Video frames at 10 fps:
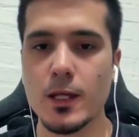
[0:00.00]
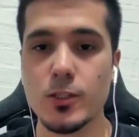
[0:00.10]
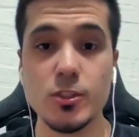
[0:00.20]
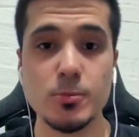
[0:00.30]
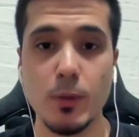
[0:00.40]

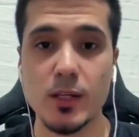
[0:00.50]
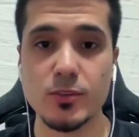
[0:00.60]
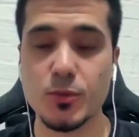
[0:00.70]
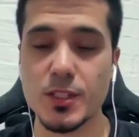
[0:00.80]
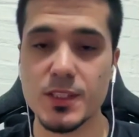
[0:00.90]
Use
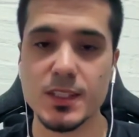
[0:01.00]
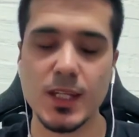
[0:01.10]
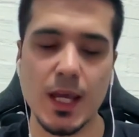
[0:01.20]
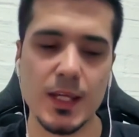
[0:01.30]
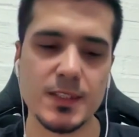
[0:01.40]
Postgres
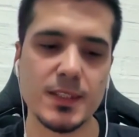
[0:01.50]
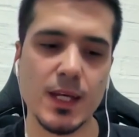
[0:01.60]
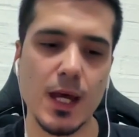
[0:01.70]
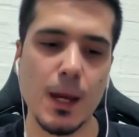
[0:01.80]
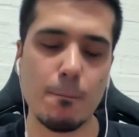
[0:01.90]
as
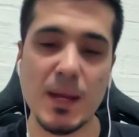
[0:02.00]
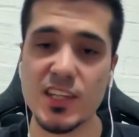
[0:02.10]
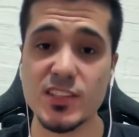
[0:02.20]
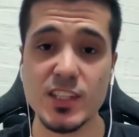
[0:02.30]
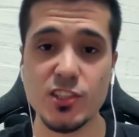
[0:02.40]
a
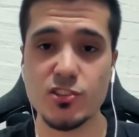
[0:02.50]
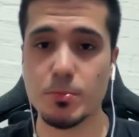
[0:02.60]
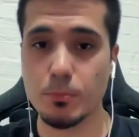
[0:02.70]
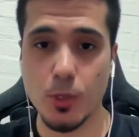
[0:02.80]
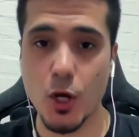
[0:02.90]
message
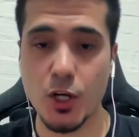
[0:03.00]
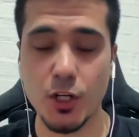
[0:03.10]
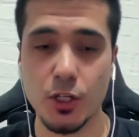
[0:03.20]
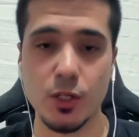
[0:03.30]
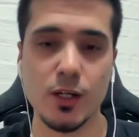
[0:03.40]

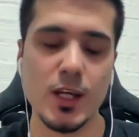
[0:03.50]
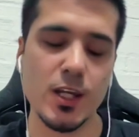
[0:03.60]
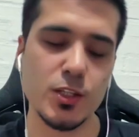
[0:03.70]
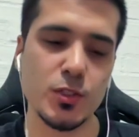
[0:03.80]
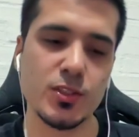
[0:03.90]
broker
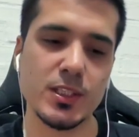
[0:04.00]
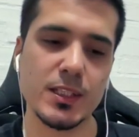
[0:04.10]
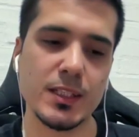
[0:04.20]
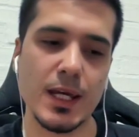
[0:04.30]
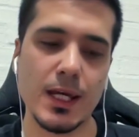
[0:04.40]

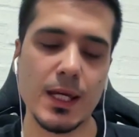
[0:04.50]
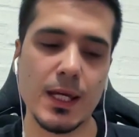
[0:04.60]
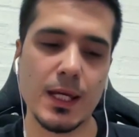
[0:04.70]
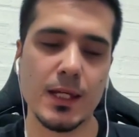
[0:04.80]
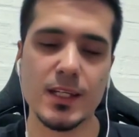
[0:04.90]
using
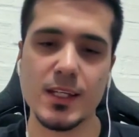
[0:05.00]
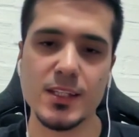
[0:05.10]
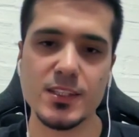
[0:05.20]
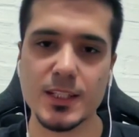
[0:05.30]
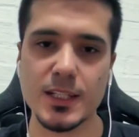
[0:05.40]
the
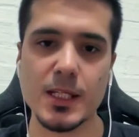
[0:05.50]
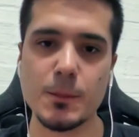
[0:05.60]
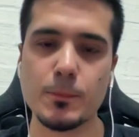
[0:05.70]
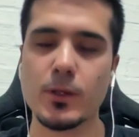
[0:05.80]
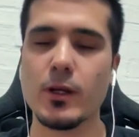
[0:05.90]

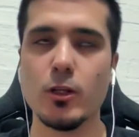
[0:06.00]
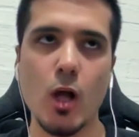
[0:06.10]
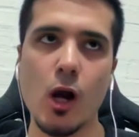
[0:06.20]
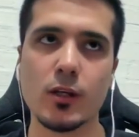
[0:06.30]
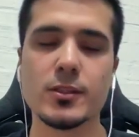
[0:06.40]
skip
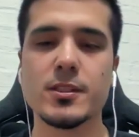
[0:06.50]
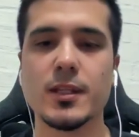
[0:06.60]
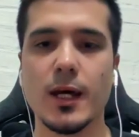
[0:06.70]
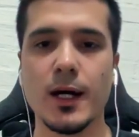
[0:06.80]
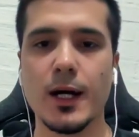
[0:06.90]
locked
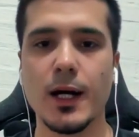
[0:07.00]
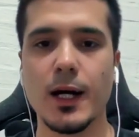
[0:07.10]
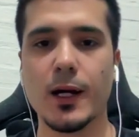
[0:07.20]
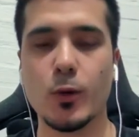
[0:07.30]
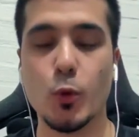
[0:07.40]

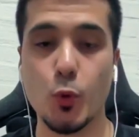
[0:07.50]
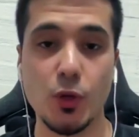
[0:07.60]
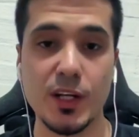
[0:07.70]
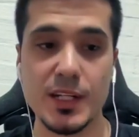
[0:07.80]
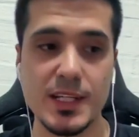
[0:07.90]

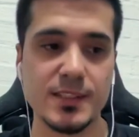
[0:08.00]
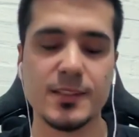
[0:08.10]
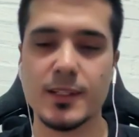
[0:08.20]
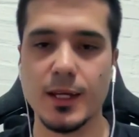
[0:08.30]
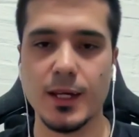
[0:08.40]

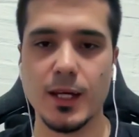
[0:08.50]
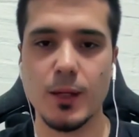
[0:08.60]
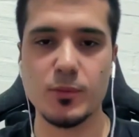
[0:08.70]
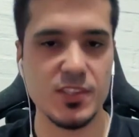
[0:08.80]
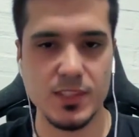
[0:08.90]
queries,
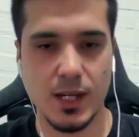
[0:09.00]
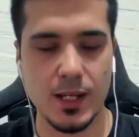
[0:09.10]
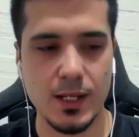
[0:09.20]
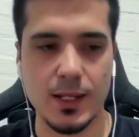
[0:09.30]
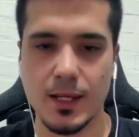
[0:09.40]
which is again
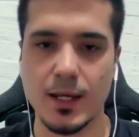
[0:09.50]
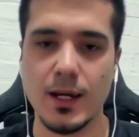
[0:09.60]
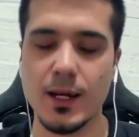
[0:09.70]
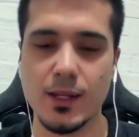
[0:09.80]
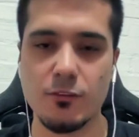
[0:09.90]
like
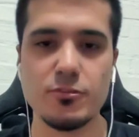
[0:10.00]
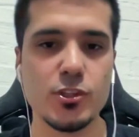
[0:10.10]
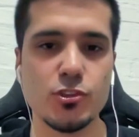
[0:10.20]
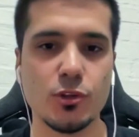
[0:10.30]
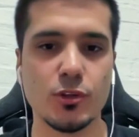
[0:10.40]
another
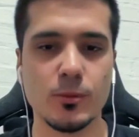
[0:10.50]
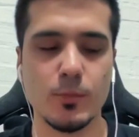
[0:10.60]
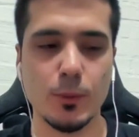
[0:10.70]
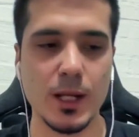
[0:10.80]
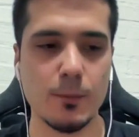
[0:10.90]
feature
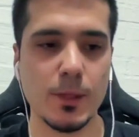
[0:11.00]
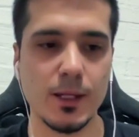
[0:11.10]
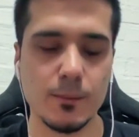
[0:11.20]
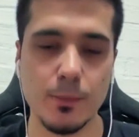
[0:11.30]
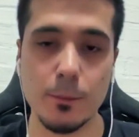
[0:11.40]
provided
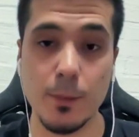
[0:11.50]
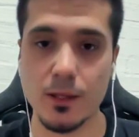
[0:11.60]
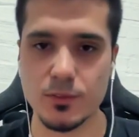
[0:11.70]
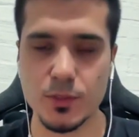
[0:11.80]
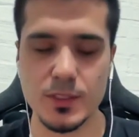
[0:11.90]
by
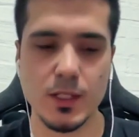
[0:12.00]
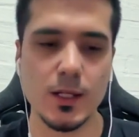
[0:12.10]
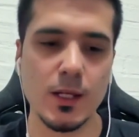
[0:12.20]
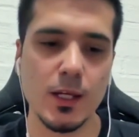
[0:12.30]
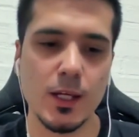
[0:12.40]
Postgres.
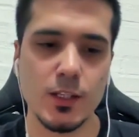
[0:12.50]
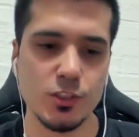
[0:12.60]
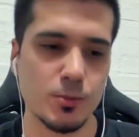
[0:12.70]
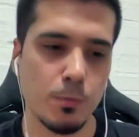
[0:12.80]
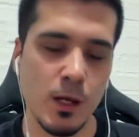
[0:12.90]

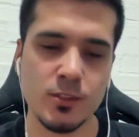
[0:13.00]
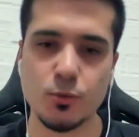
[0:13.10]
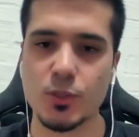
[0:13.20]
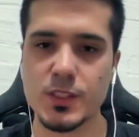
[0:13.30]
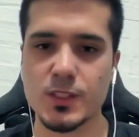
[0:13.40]
Use
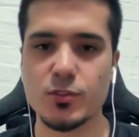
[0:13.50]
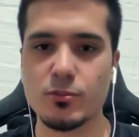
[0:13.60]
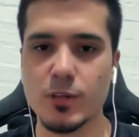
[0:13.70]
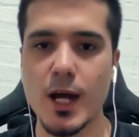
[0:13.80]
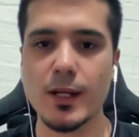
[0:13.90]
Postgres to
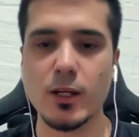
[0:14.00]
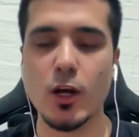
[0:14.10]
run